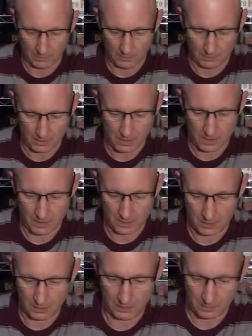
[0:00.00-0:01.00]

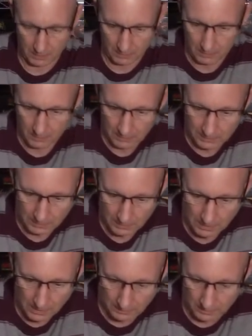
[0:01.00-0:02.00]
and
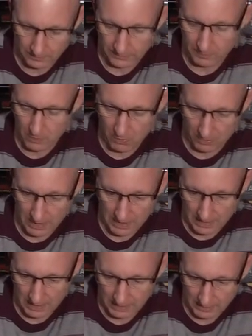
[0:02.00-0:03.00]
another small
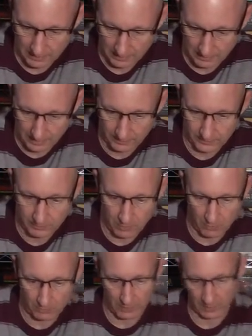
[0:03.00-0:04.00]
guy, and another
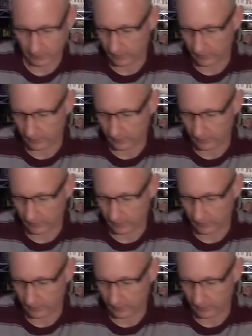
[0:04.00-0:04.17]
small guy. So